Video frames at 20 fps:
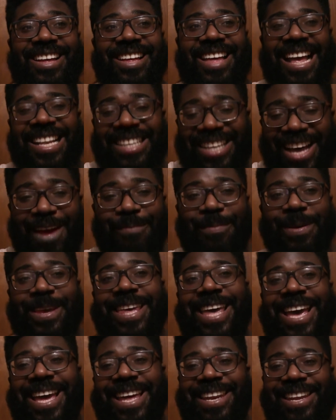has come
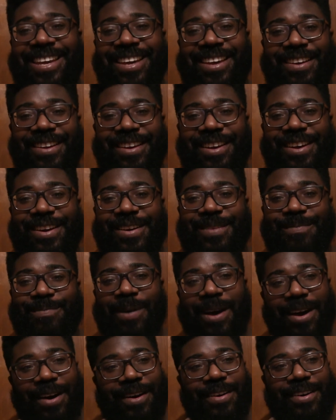again.
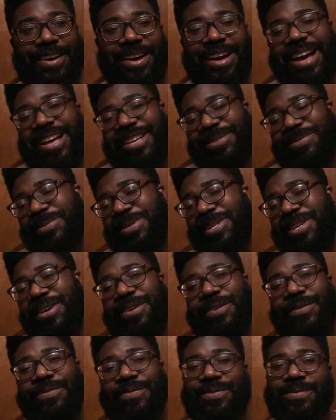But as we
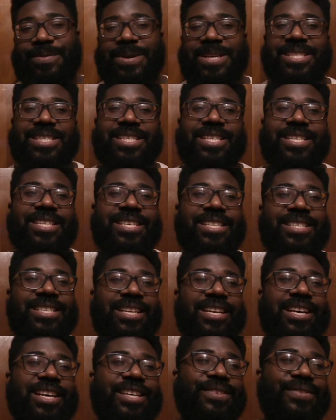know through West Indies
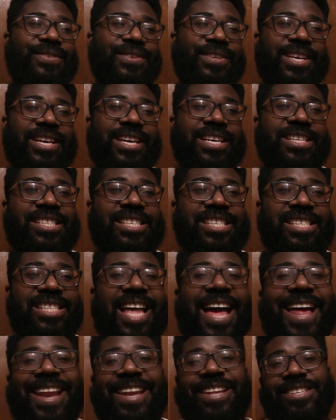the last few years, these
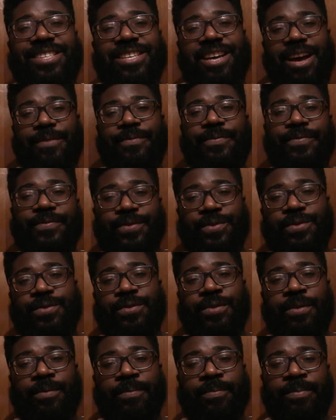talents come
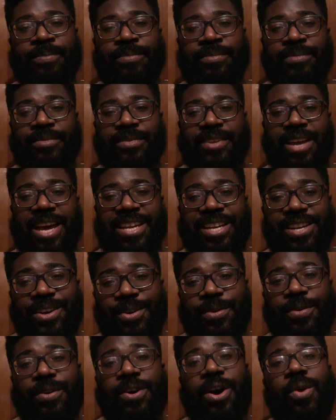through and they
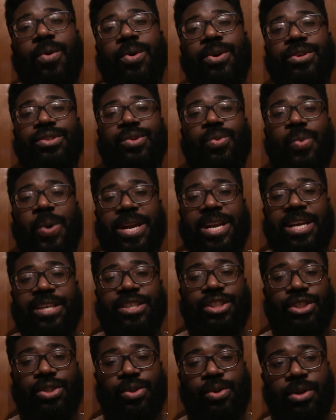don't go on to where they
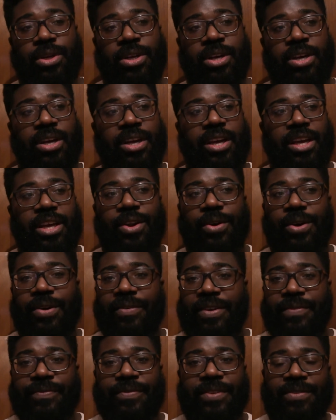should. You know,
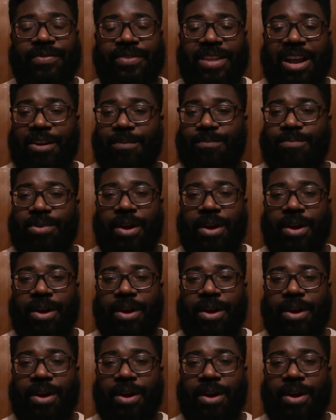if Darren